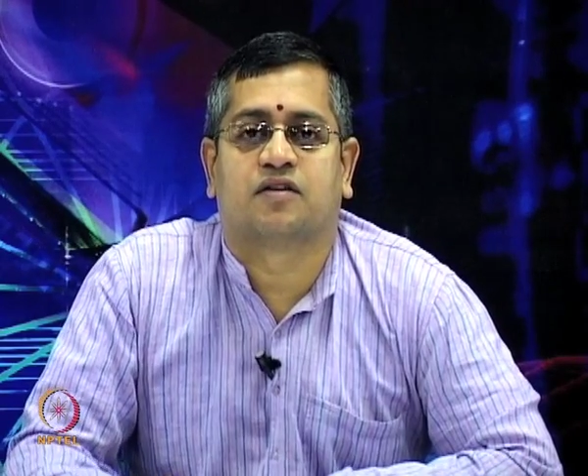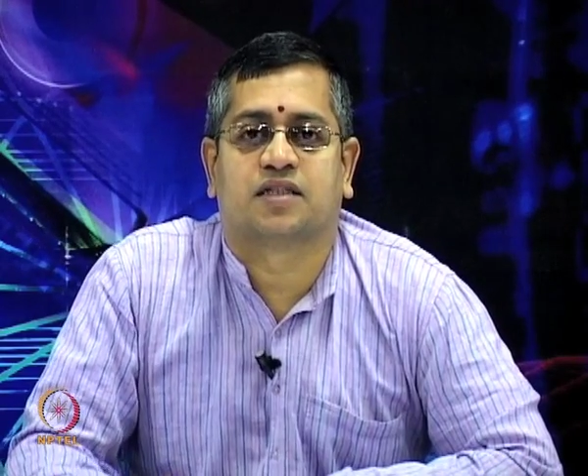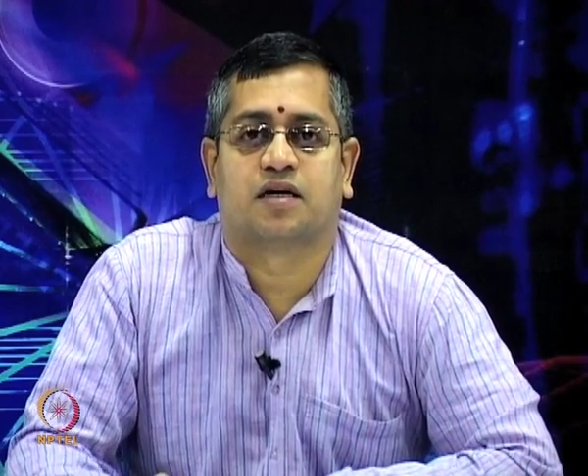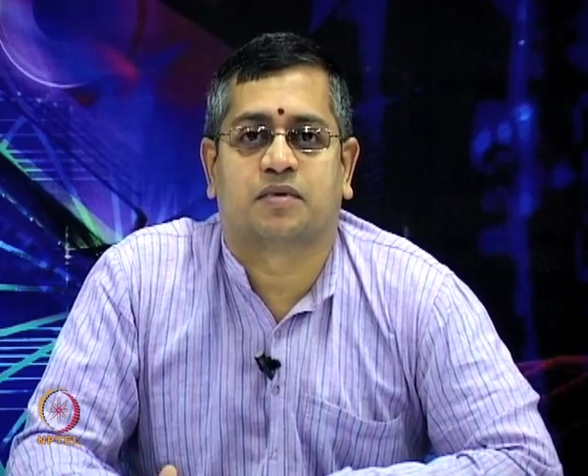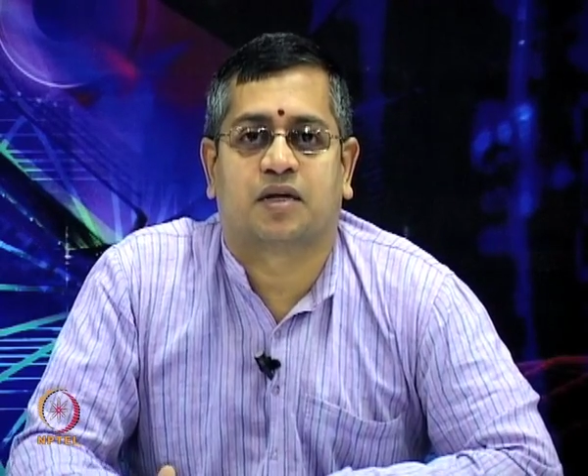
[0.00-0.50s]
for
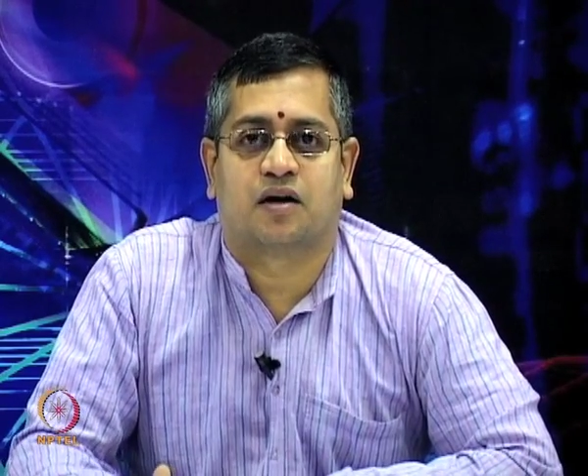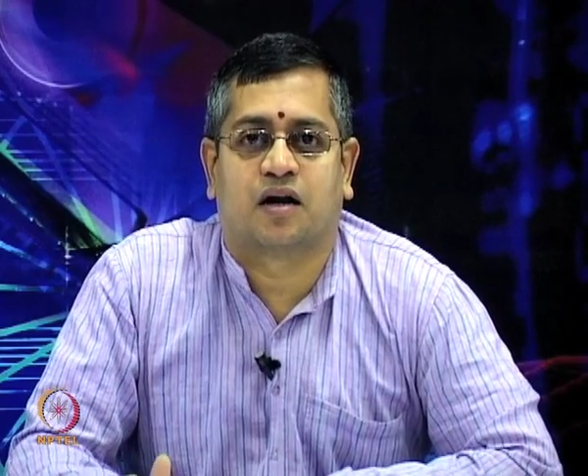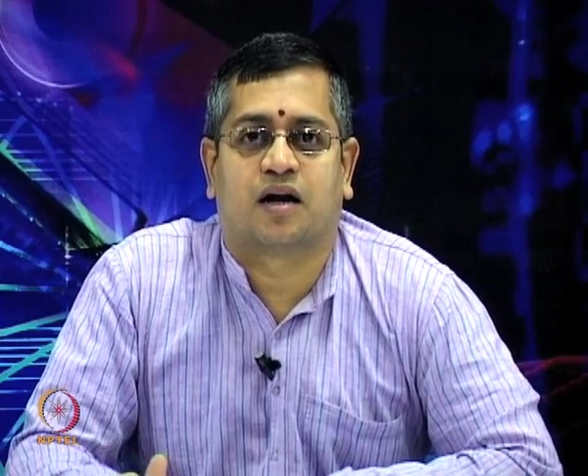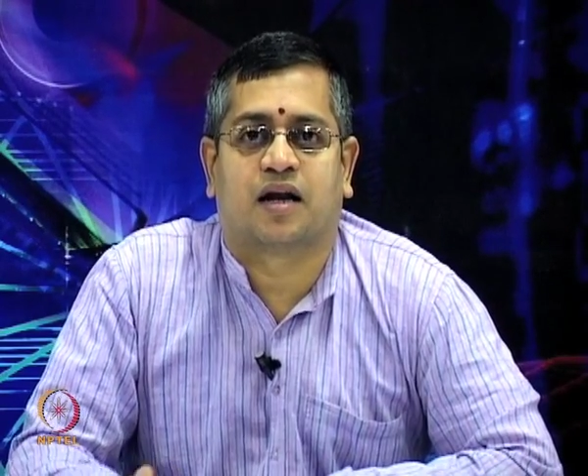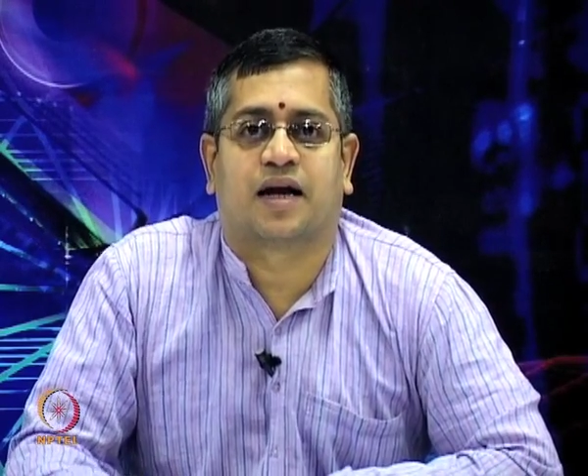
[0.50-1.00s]
example,
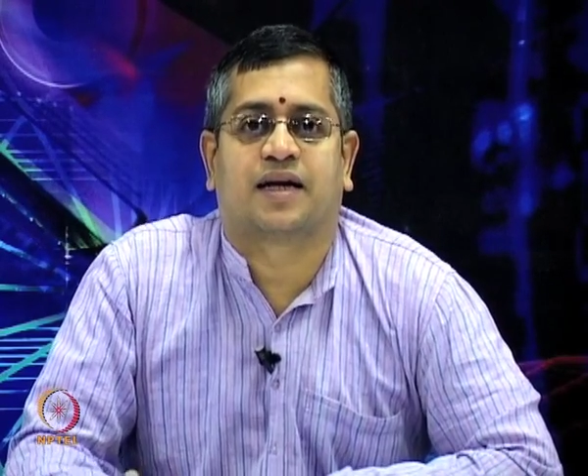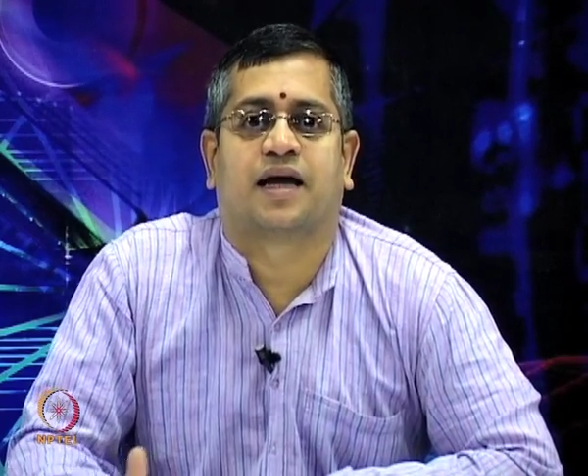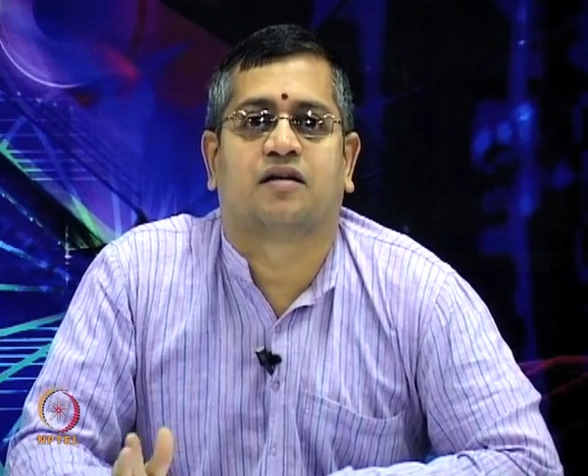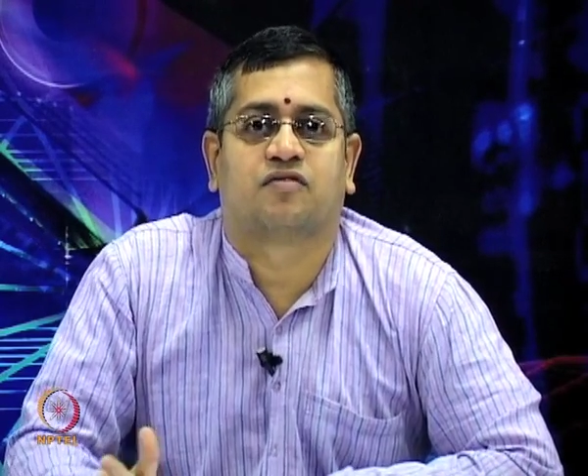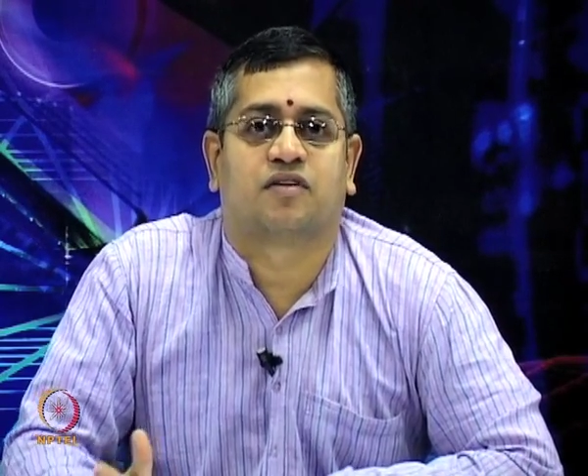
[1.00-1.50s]
or a
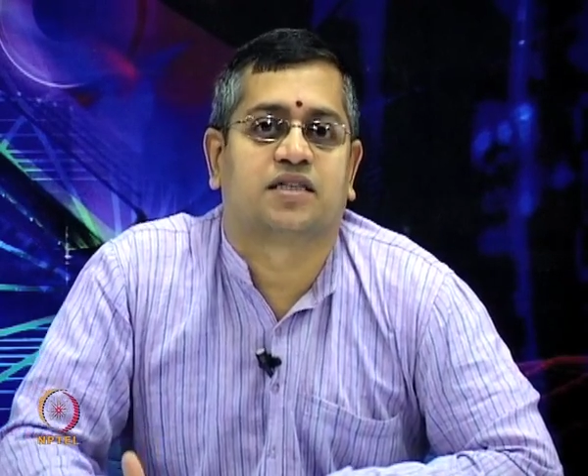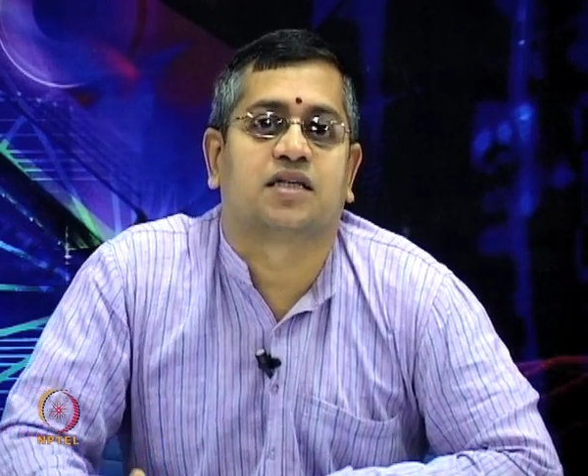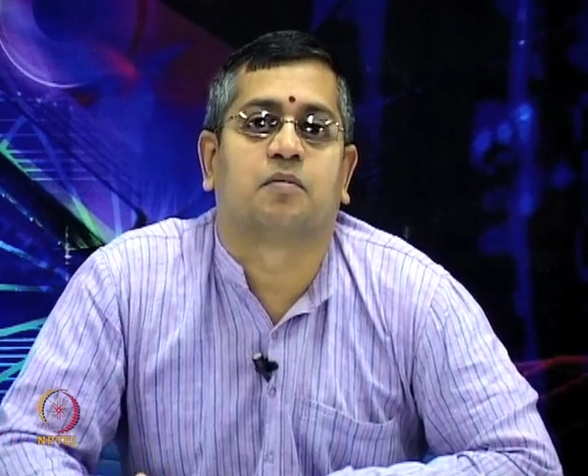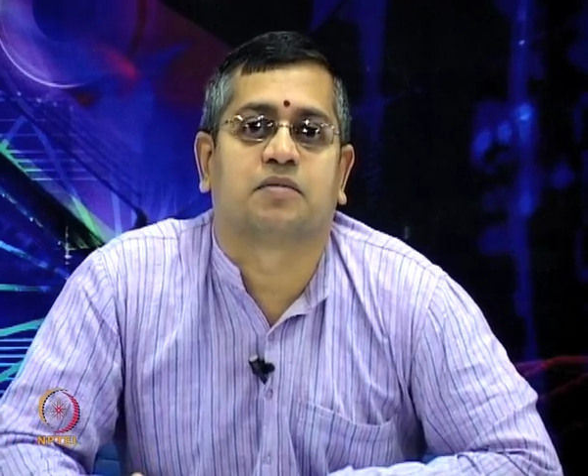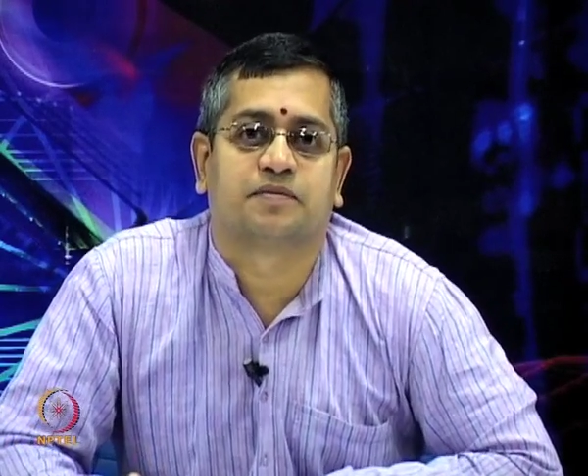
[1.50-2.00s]
rectangle, for example.